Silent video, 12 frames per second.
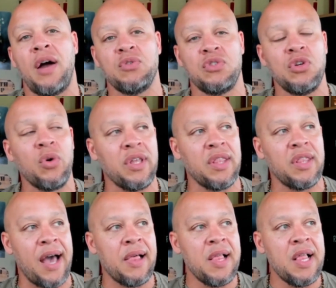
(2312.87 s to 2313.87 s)
I was doing
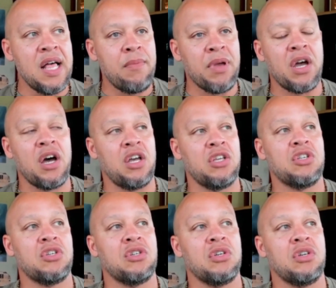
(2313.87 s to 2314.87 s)
that
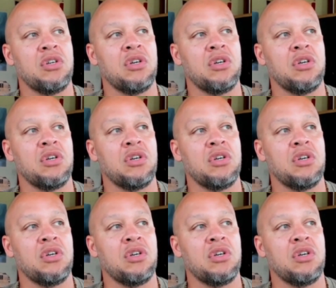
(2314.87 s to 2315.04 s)
because